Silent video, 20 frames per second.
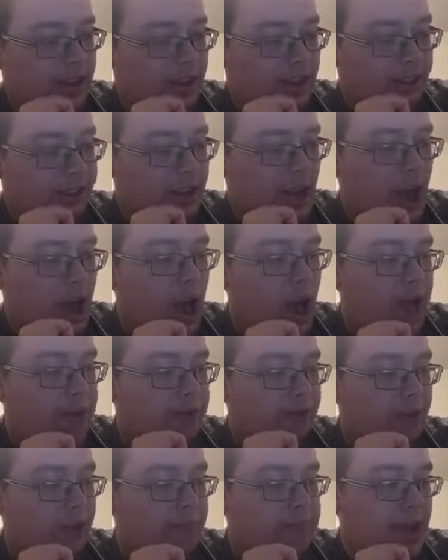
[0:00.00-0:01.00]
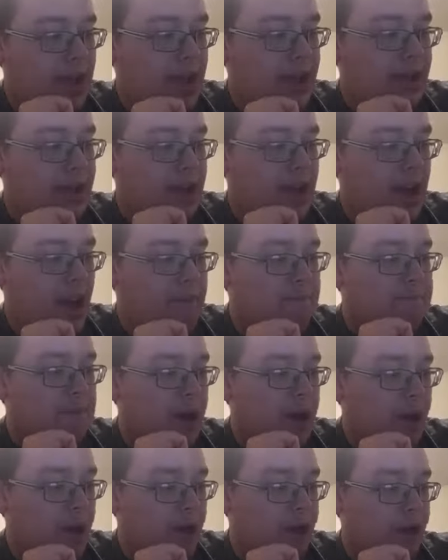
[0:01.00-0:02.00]
"Time to make
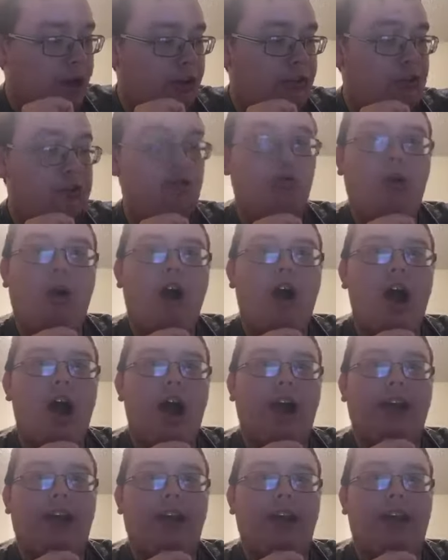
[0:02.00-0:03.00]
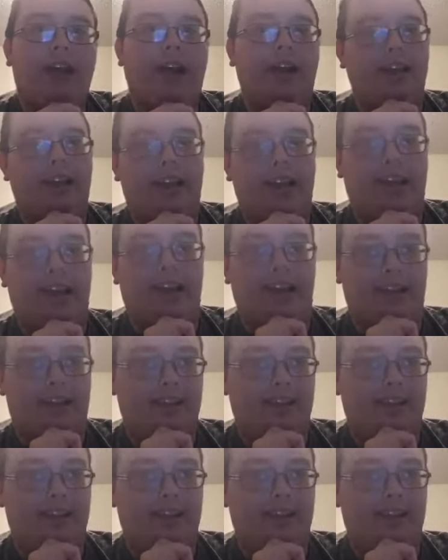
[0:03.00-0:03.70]
America Grodd again."